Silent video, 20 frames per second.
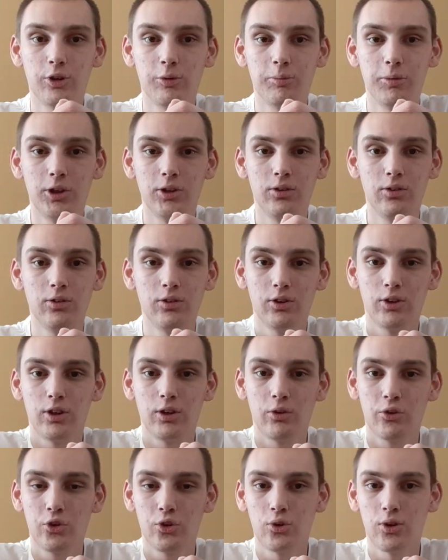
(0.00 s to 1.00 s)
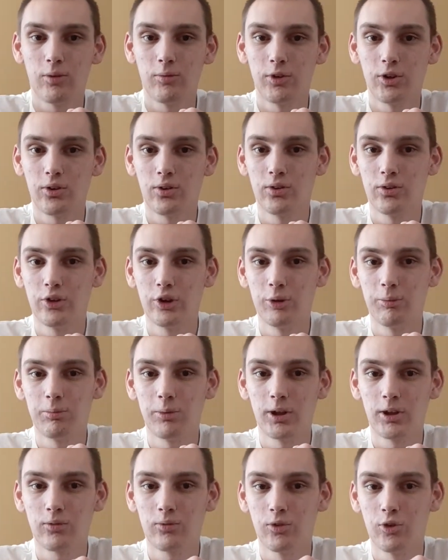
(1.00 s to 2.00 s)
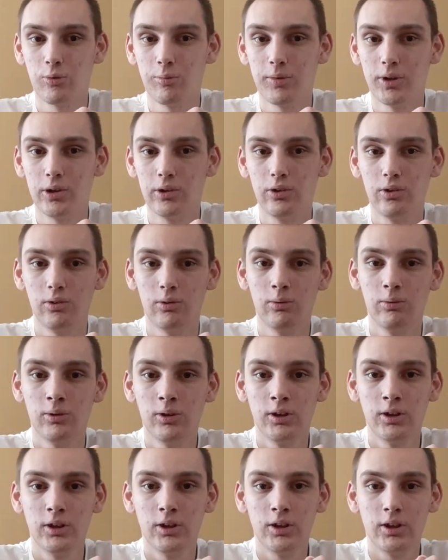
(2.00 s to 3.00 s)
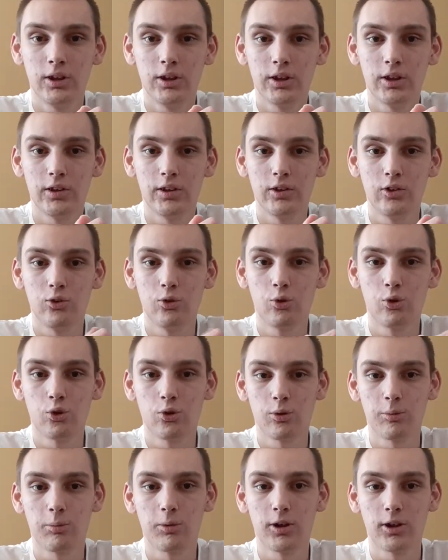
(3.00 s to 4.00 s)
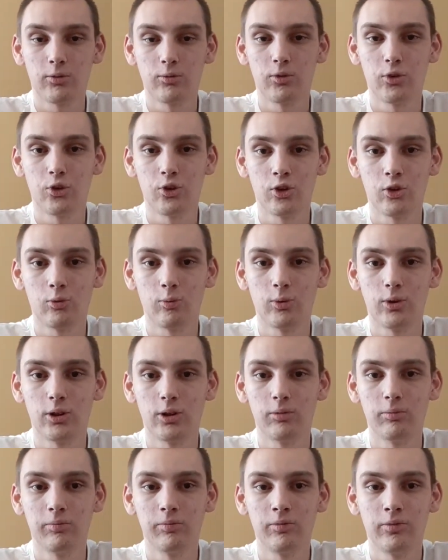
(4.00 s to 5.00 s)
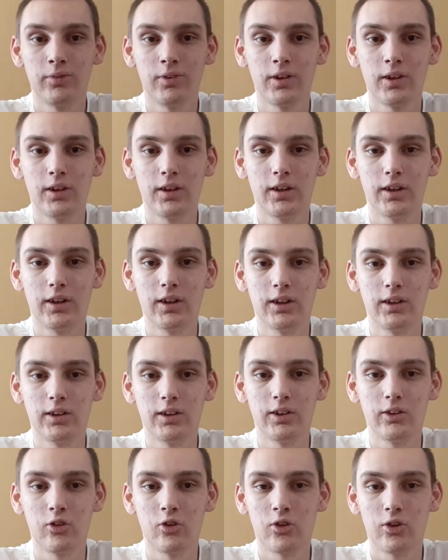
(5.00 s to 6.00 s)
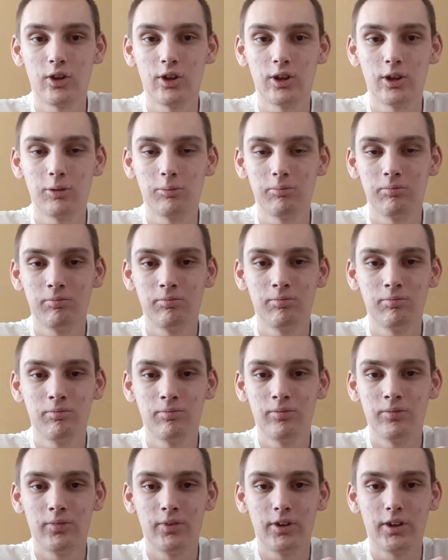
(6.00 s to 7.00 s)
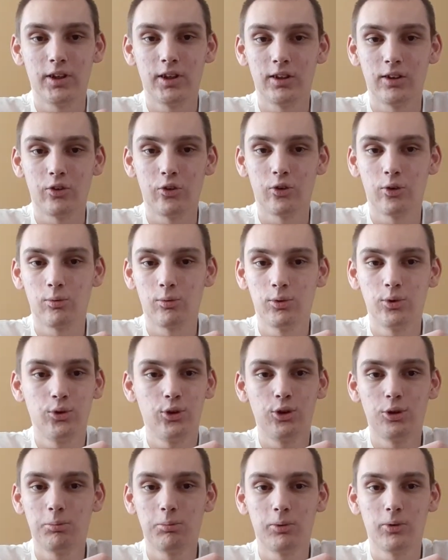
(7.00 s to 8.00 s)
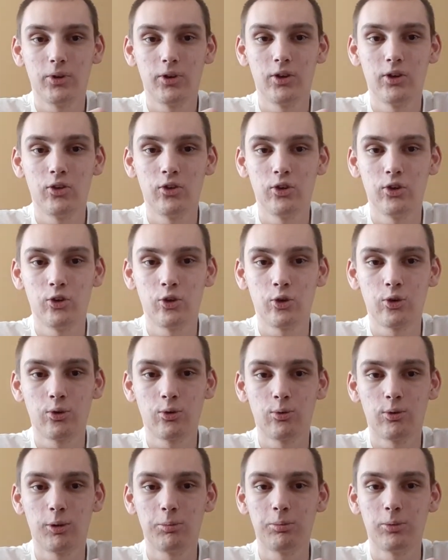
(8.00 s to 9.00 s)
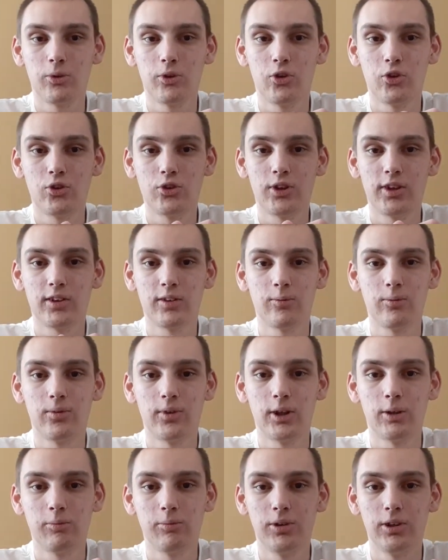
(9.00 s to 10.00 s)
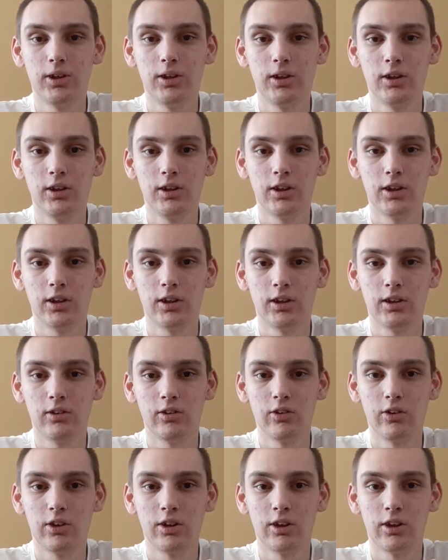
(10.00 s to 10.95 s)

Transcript: menu. They also have an all-day breakfast menu, and they do serve breakfast as well. And it's a really good place. It's a great place to take the family, and